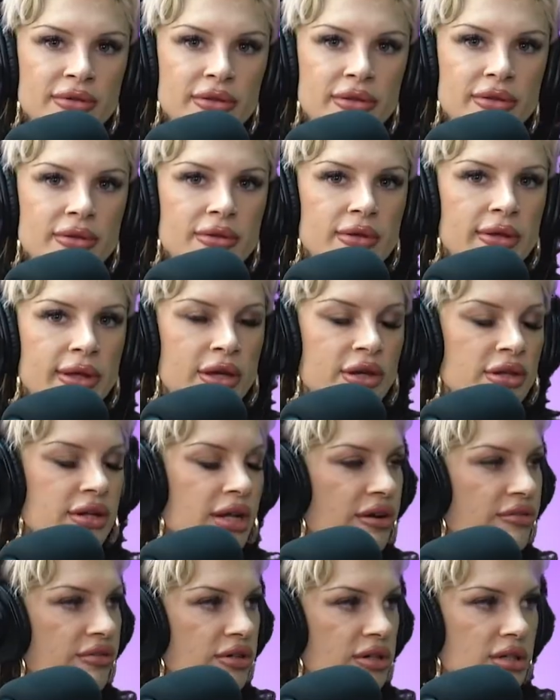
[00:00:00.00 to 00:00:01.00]
No. They could
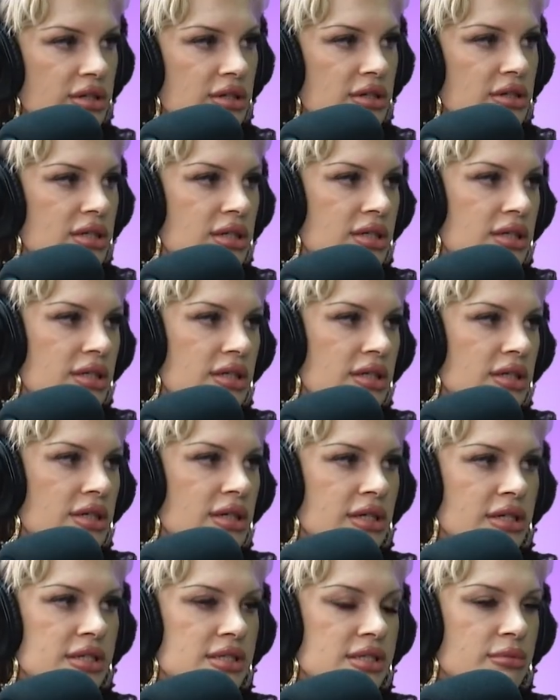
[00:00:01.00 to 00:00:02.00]
never.
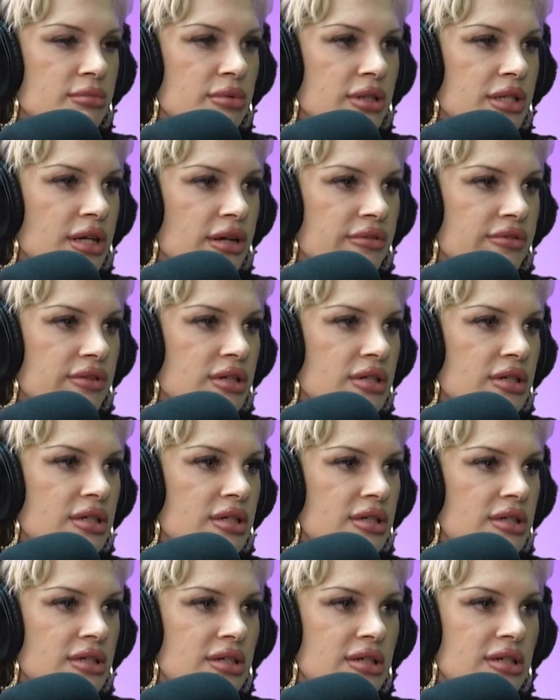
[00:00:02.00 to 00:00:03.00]
They could simply never.